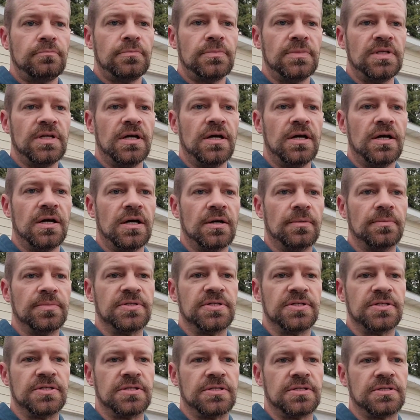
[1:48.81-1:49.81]

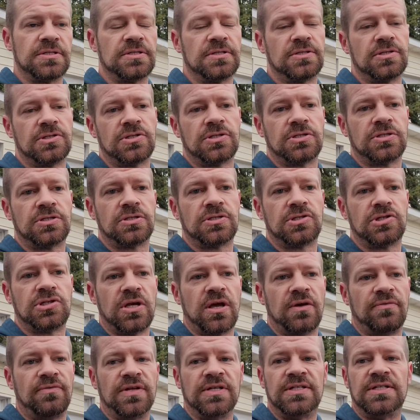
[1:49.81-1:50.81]

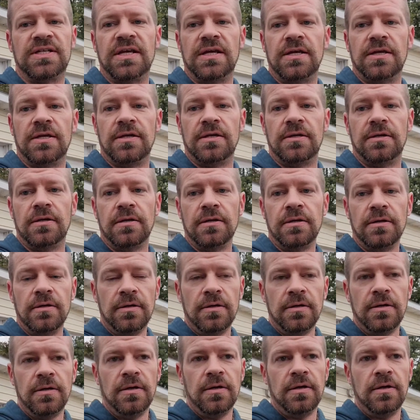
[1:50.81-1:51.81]
$17
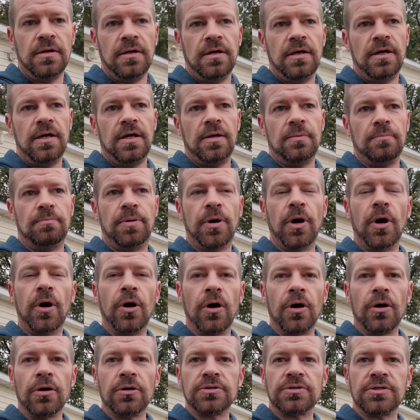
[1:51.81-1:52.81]
in
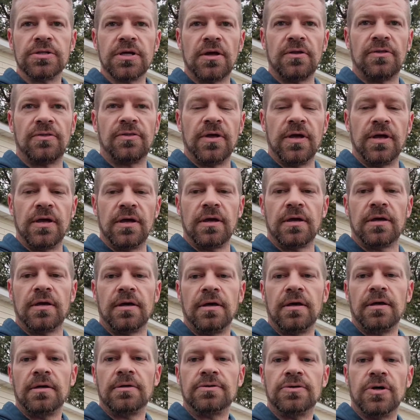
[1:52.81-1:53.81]
parts, I think,
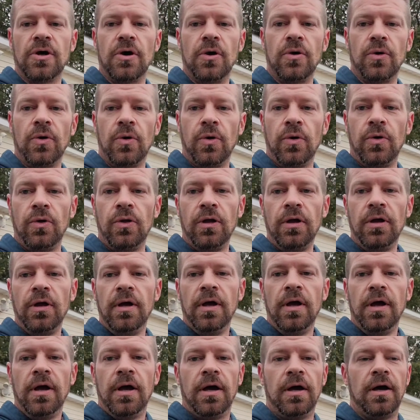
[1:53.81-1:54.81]
total.
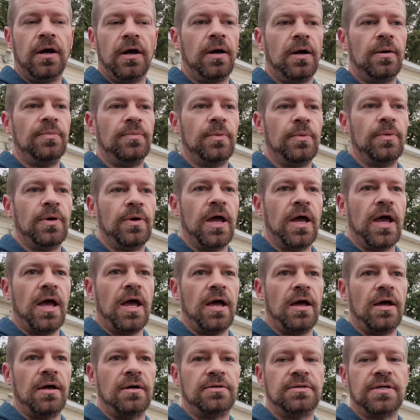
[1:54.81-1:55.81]
Then we
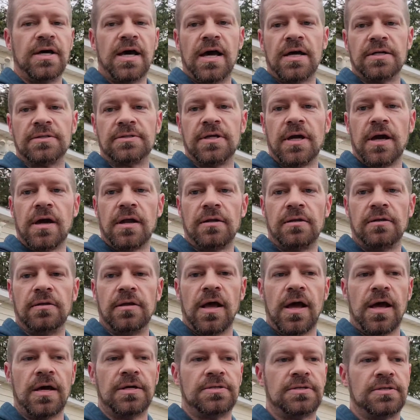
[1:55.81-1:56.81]
had tax, title, and
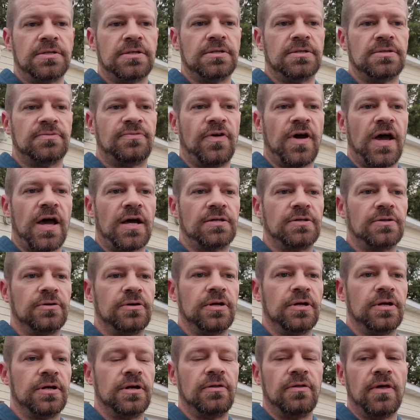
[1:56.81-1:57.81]
license
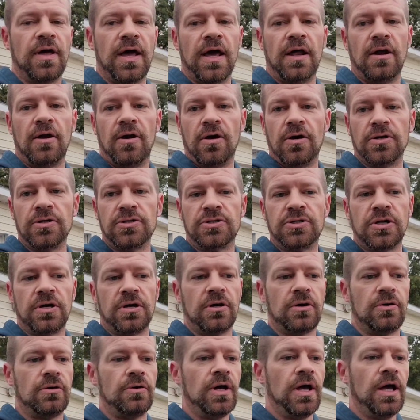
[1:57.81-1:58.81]
factored into that
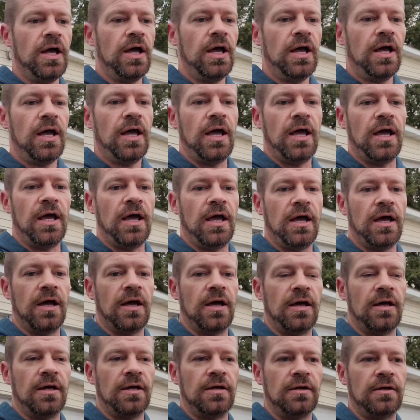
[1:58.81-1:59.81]
also,
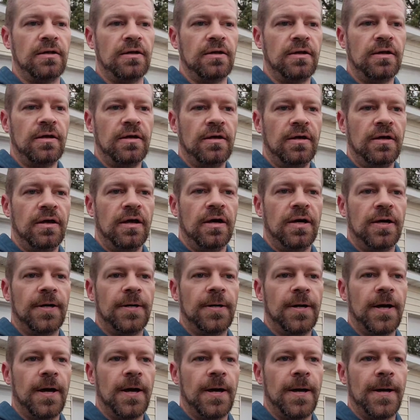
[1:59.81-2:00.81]
and
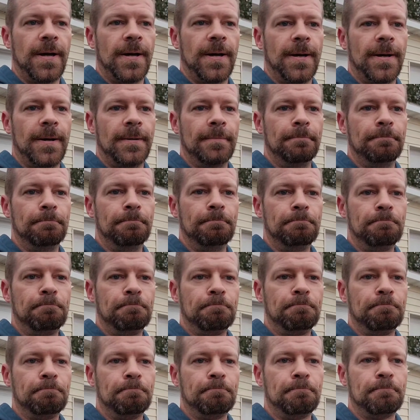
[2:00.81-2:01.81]

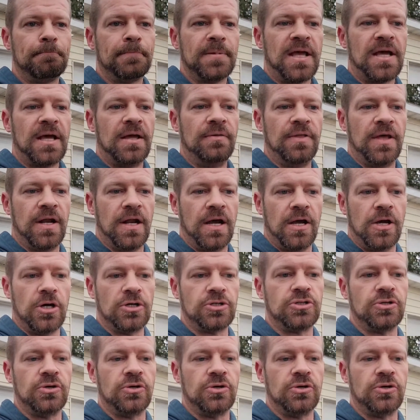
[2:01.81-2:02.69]
then I also